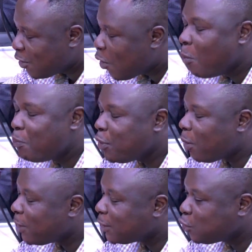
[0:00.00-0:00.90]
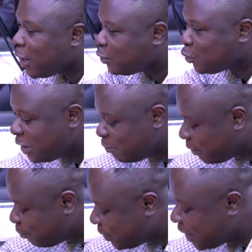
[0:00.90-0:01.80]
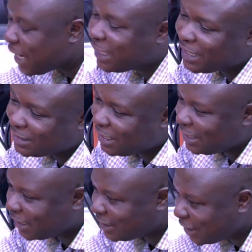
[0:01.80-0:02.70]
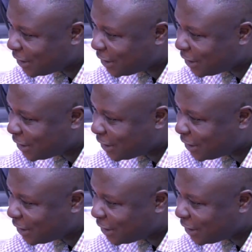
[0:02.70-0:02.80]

O beer, or better drone, be beer, dance, dear chili.